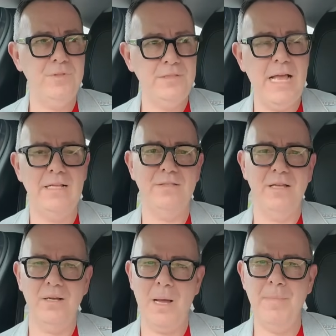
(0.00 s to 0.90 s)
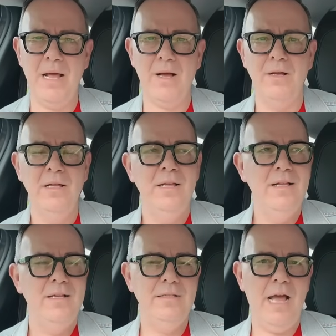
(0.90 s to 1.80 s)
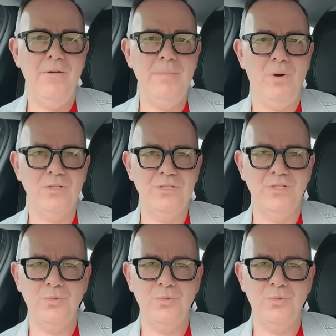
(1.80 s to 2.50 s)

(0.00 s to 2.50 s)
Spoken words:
sets that are coming out in the Harry Potter